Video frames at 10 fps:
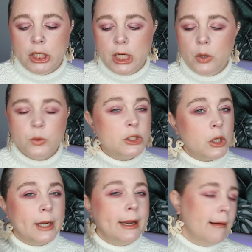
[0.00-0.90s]
you know,
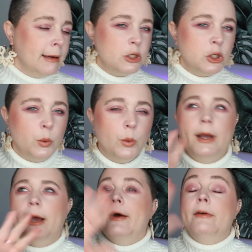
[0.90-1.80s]
so I kind
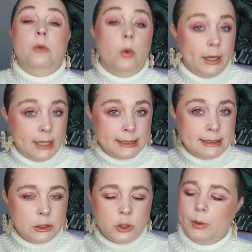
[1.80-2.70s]
of avoid that
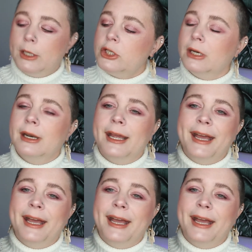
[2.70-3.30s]
situation.